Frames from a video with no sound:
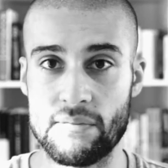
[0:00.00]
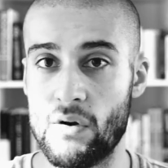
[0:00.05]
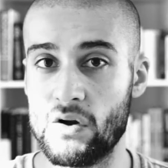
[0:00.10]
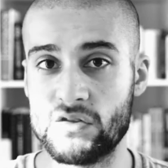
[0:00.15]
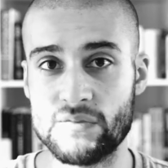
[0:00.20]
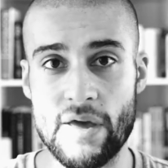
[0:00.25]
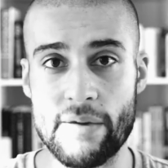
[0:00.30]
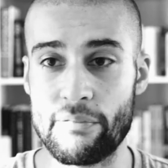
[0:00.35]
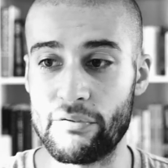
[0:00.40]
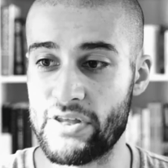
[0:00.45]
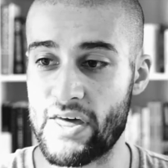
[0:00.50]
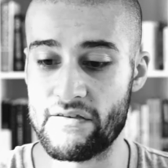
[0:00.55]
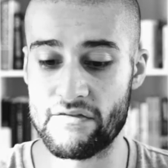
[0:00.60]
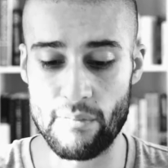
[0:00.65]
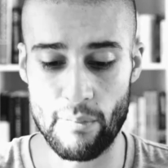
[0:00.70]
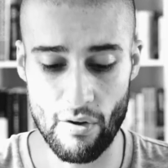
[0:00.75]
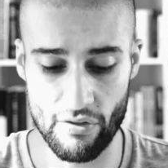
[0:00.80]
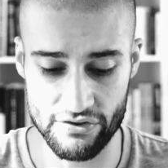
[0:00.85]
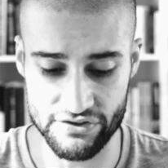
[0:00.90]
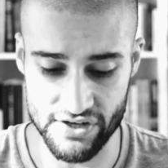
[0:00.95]
Most people never
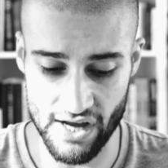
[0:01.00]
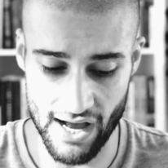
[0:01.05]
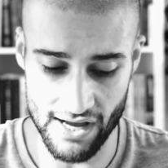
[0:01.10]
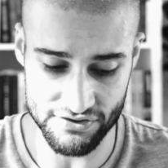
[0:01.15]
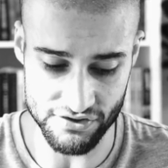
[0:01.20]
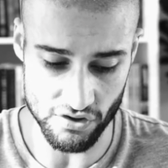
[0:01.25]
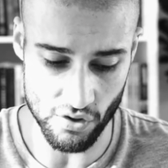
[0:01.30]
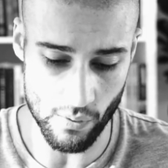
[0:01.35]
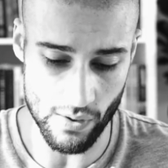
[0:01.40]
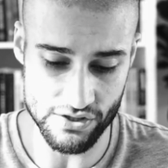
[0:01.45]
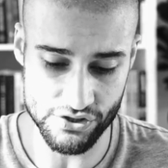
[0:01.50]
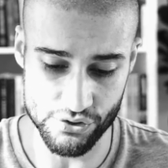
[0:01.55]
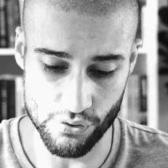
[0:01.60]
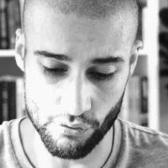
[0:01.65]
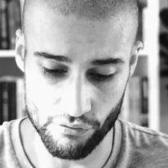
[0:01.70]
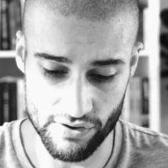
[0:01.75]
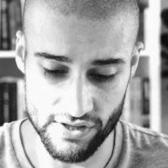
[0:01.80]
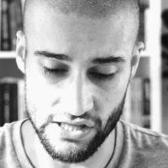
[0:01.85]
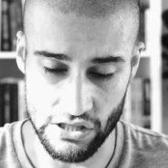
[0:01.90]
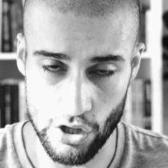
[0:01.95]
bother to ask the question
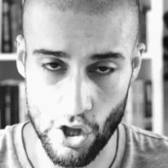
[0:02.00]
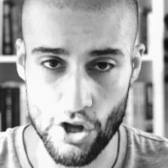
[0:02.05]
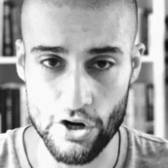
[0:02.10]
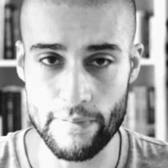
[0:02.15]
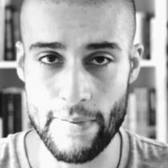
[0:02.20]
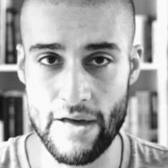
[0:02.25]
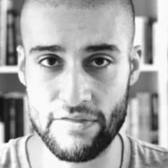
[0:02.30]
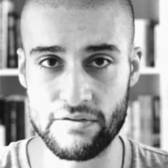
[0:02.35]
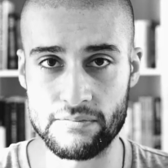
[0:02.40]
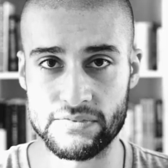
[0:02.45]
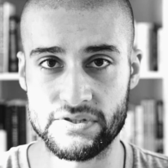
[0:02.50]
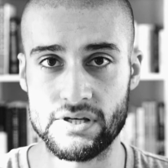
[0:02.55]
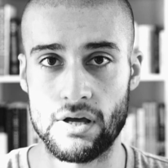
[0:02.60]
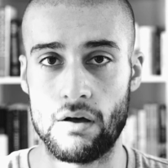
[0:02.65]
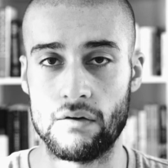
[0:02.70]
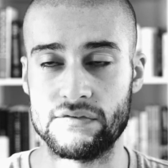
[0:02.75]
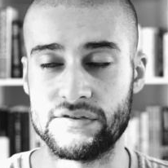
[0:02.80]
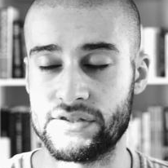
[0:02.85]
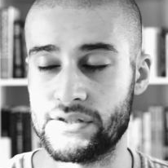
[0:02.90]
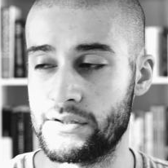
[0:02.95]
or really learn about
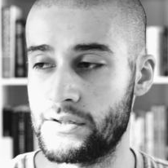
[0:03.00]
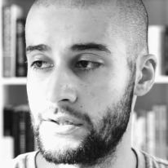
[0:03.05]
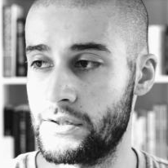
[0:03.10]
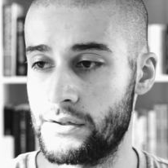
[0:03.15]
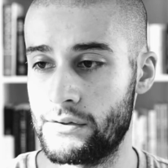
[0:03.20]
themselves.